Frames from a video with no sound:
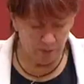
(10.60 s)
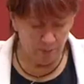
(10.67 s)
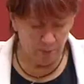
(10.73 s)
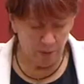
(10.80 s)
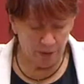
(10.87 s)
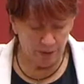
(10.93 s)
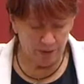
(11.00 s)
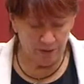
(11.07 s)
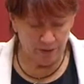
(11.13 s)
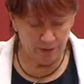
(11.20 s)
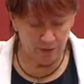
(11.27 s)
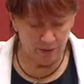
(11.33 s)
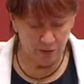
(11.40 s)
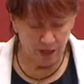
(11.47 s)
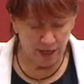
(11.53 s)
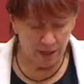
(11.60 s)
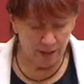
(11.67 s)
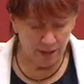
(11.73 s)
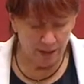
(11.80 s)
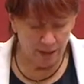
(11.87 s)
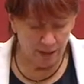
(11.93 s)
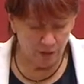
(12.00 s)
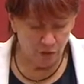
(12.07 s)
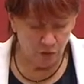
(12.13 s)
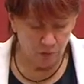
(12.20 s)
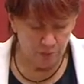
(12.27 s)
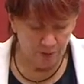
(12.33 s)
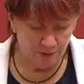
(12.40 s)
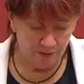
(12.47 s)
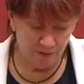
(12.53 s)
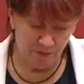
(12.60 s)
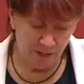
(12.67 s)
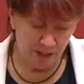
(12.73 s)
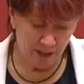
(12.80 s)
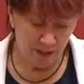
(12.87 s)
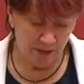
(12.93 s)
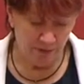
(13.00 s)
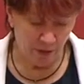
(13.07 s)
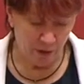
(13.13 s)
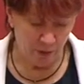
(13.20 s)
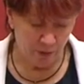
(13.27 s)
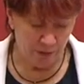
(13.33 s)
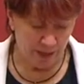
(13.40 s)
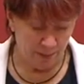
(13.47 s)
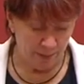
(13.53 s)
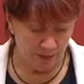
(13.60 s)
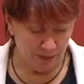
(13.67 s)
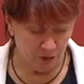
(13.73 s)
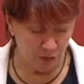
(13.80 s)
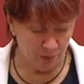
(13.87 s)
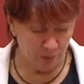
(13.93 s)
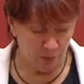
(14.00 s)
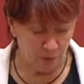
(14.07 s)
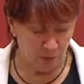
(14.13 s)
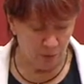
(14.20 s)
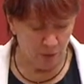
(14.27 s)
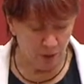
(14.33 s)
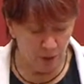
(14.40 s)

oppose the Australian National Preventative Health Abolition Bill,